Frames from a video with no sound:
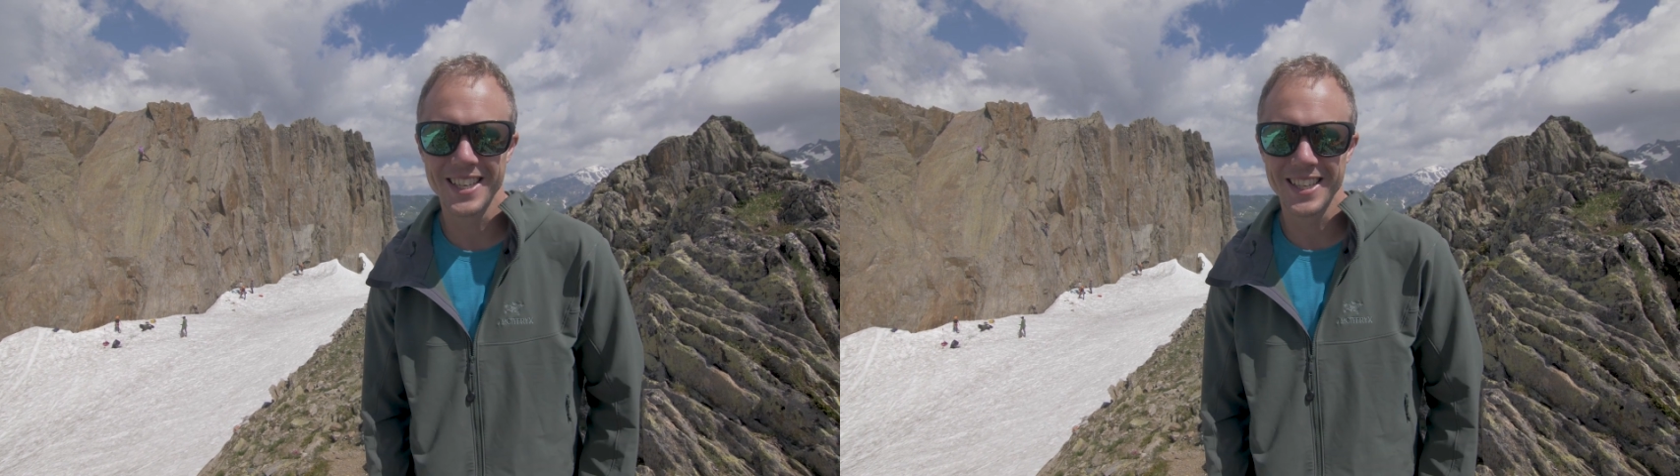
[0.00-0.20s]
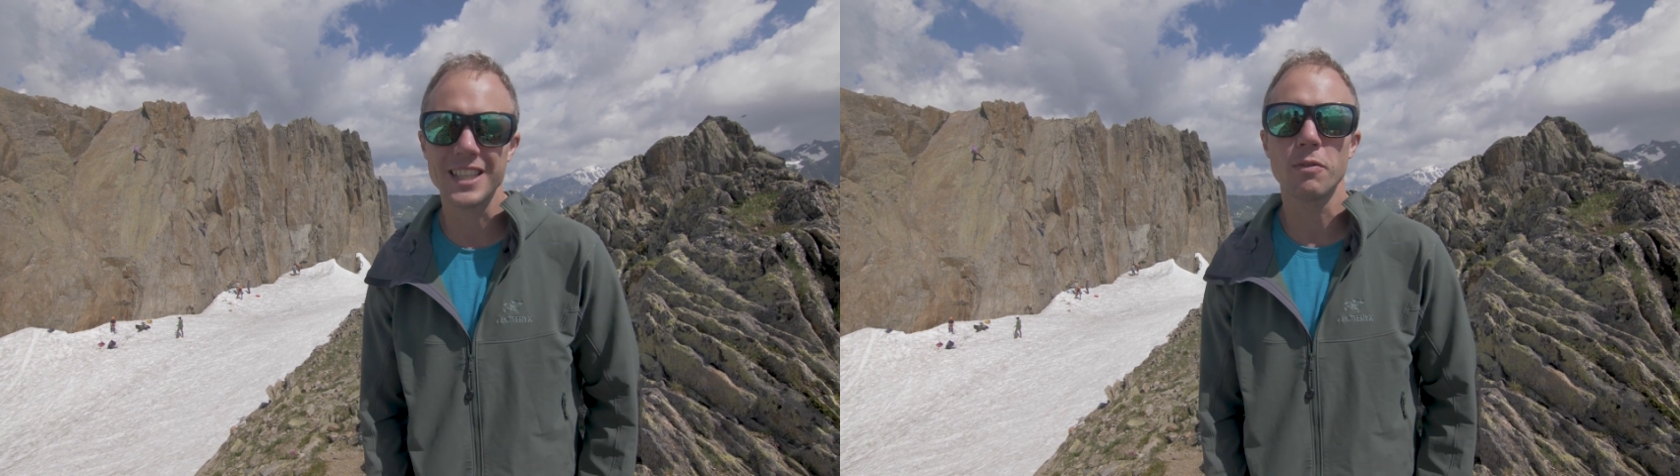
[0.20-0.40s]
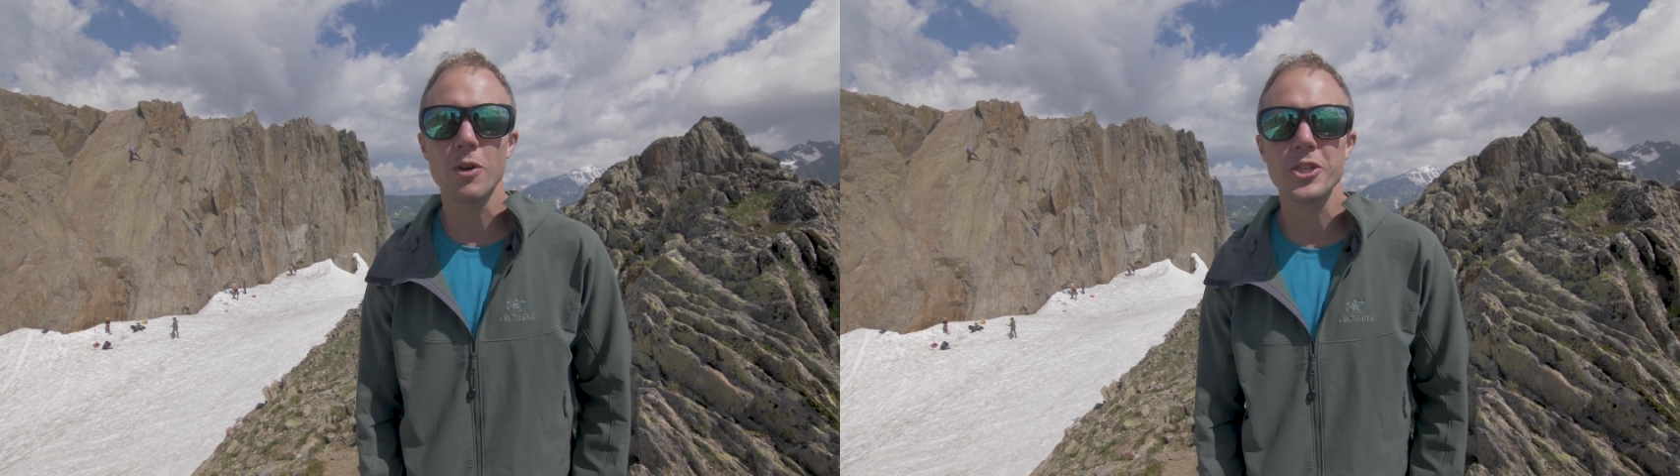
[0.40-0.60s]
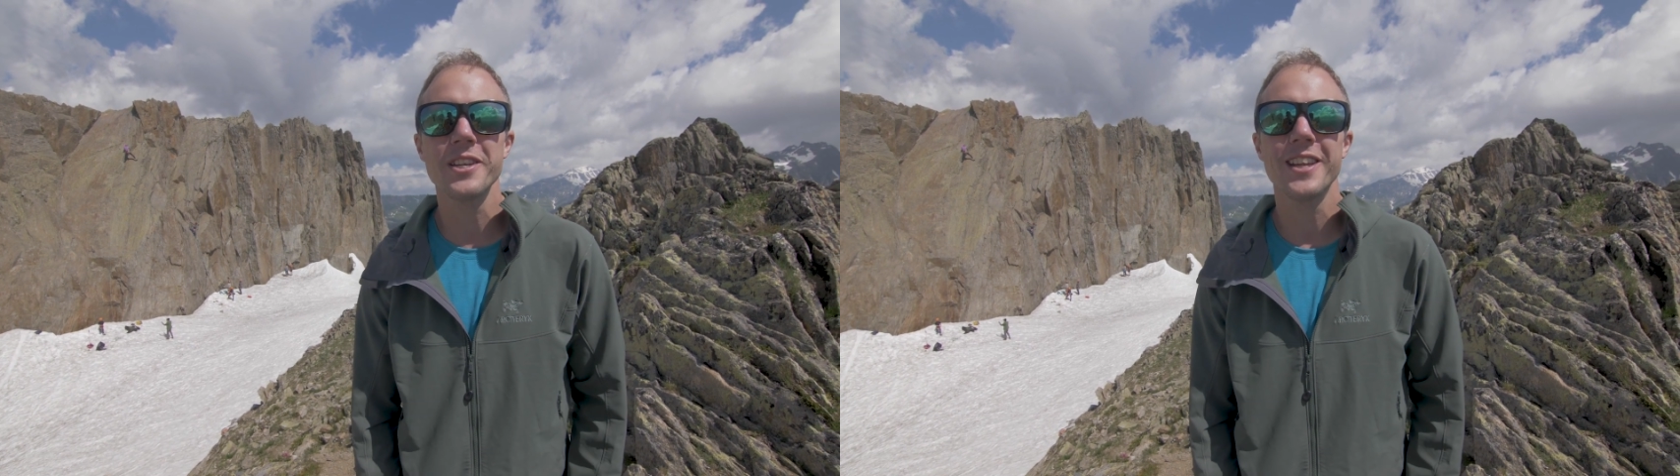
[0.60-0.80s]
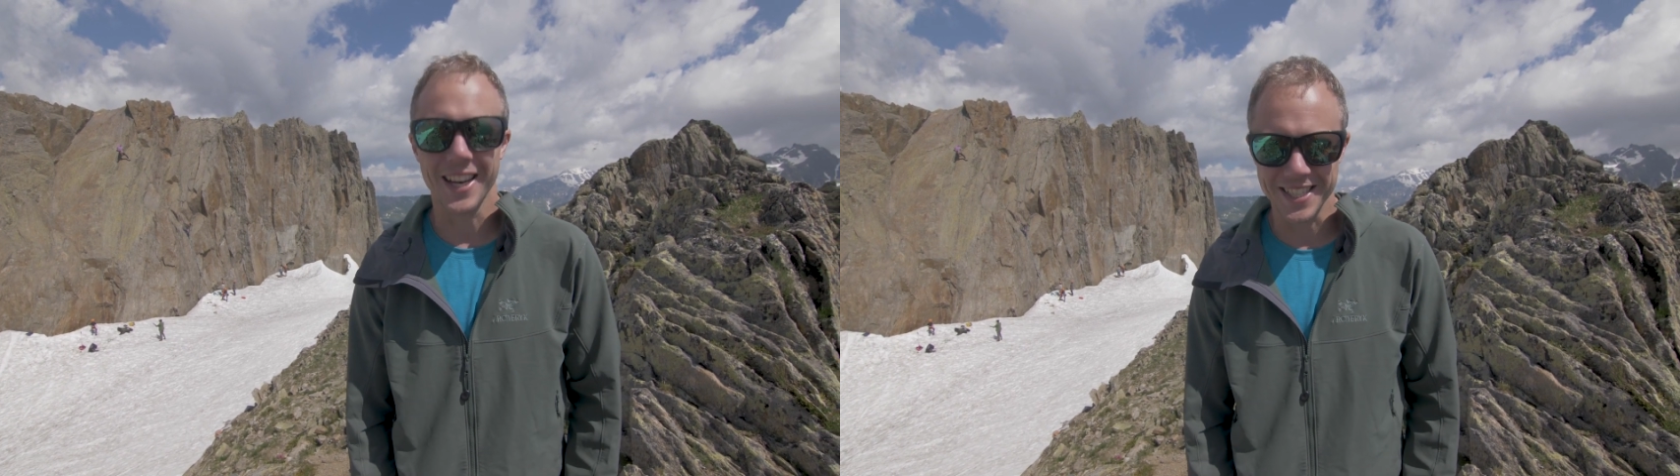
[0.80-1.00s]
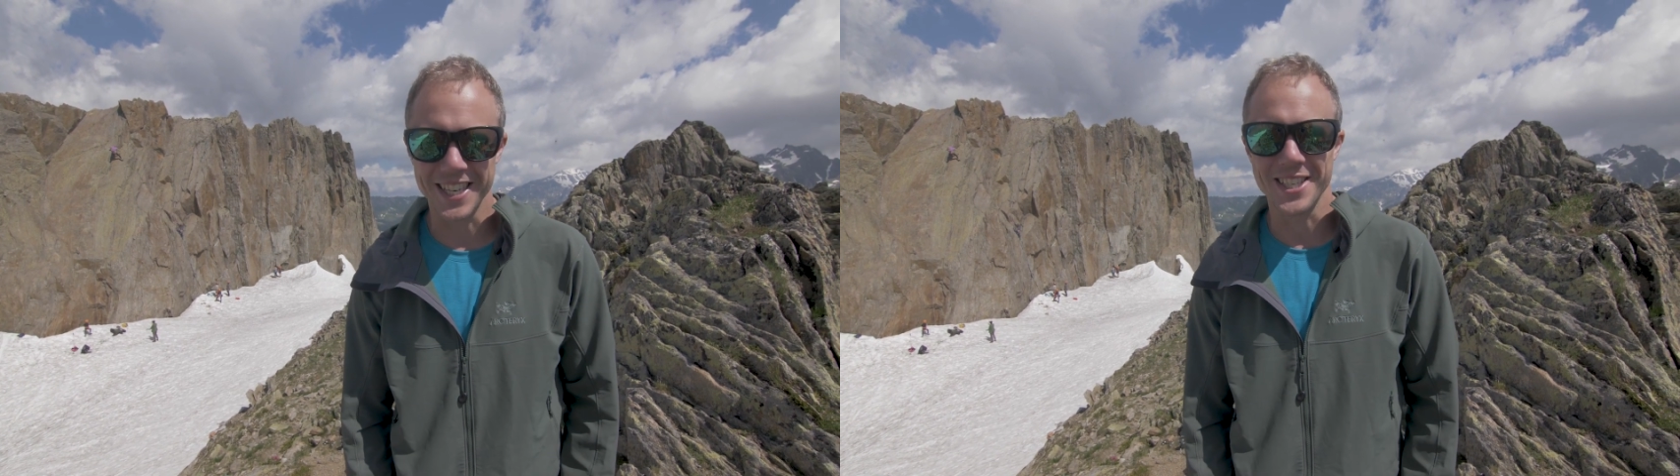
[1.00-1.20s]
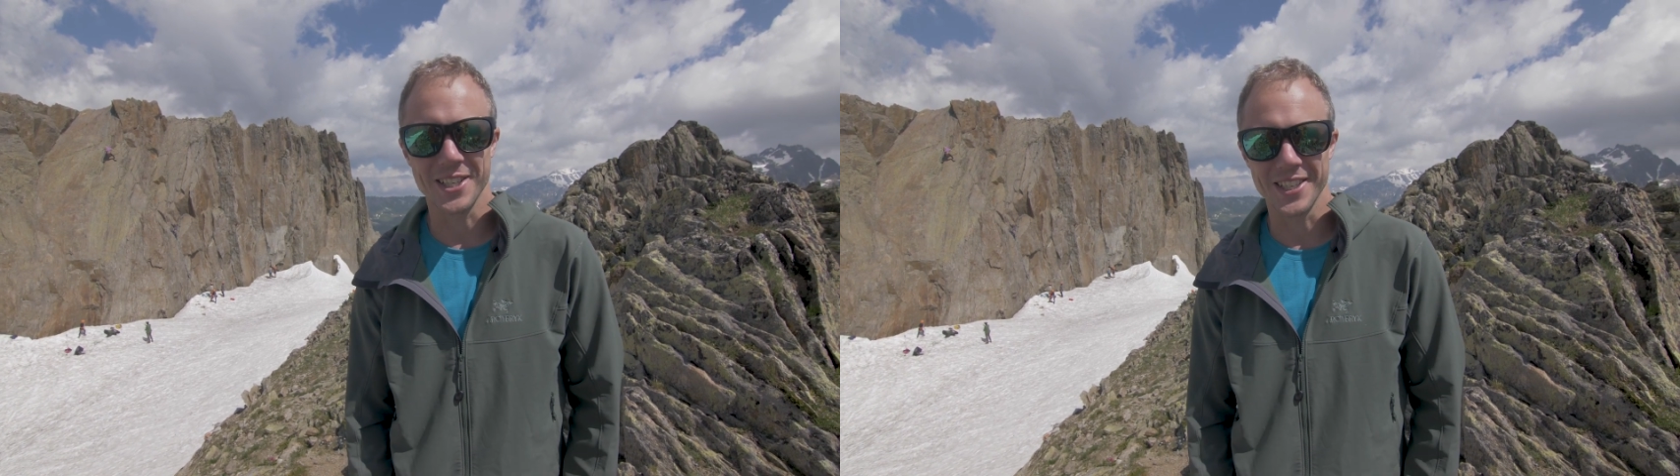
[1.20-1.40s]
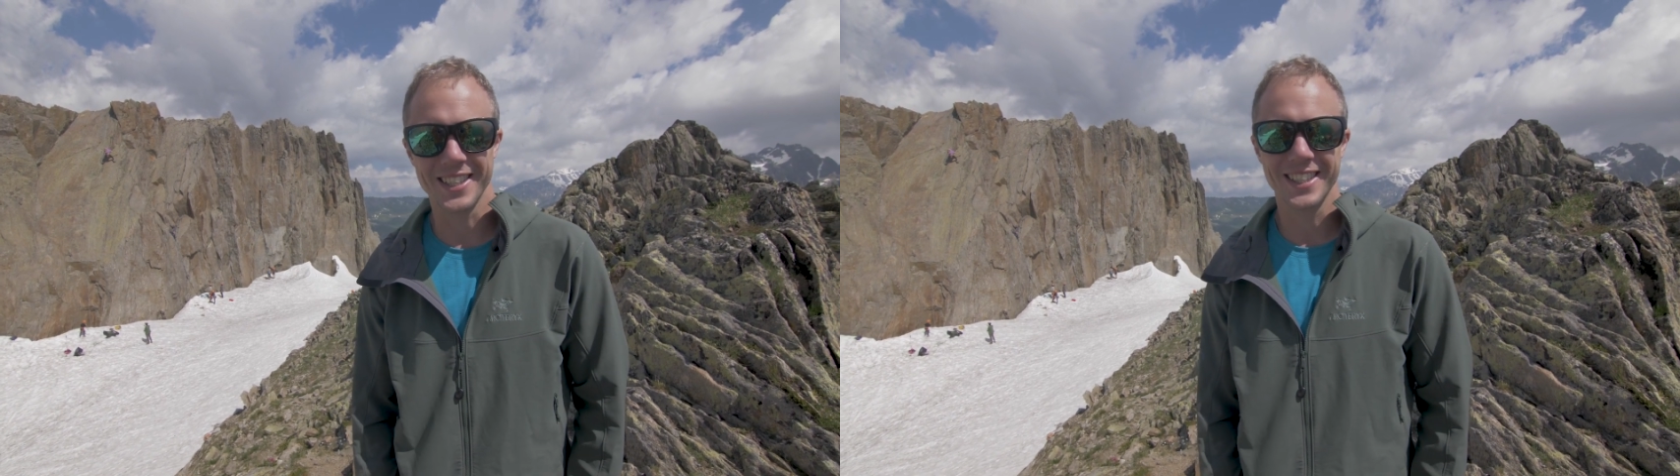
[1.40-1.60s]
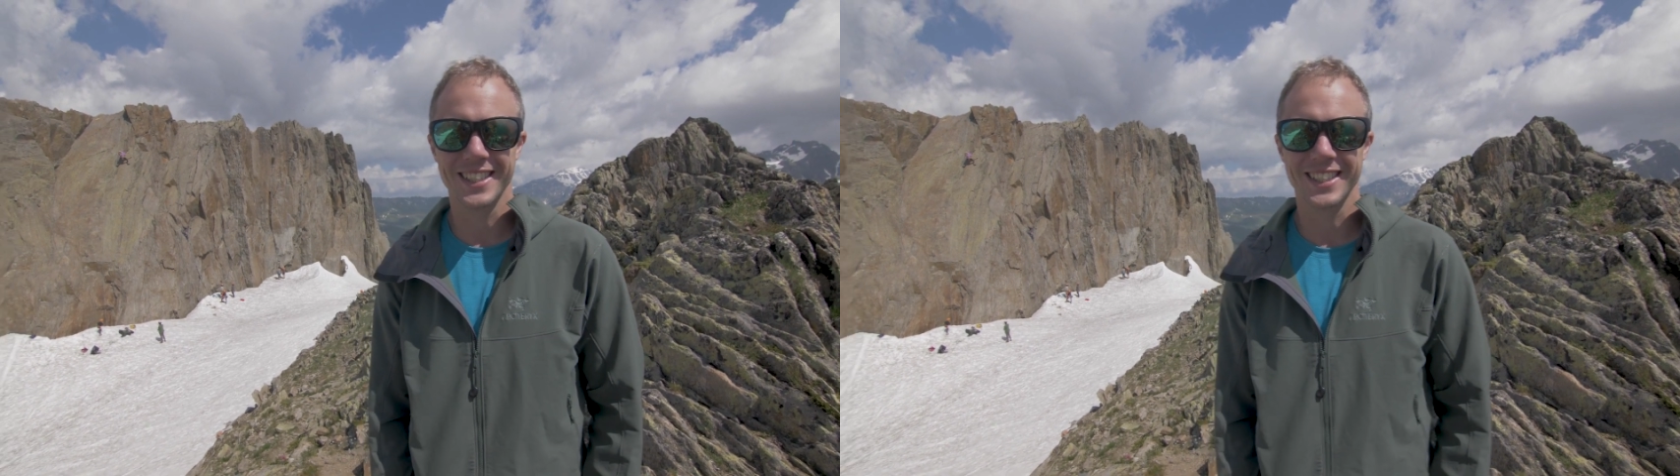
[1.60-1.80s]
Thanks for watching, and I'll see you soon.